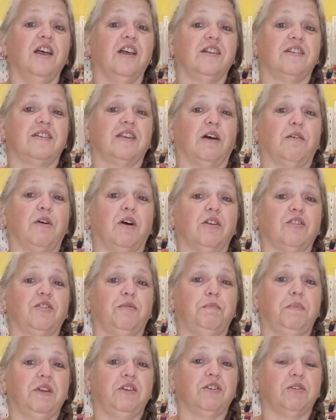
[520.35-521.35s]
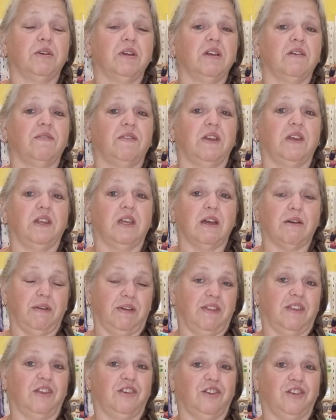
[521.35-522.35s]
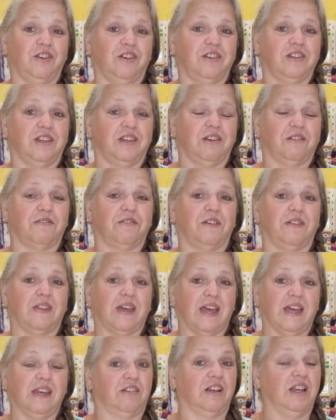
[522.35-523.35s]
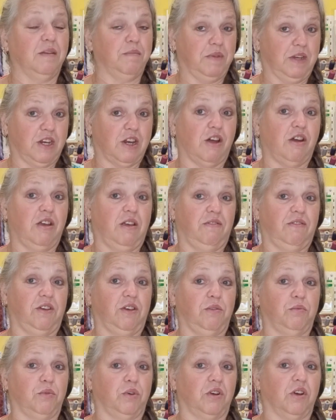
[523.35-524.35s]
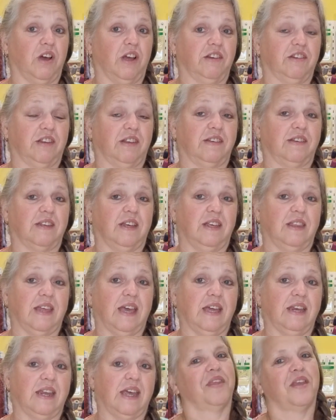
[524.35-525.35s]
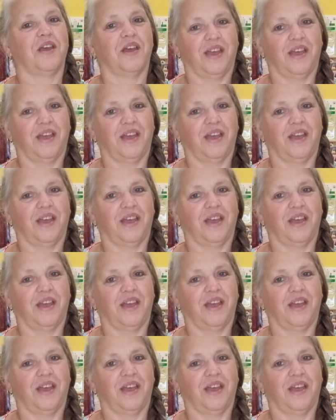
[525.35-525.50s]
So I'll be doing a video in the new year for that. Let me know if you would like to see that.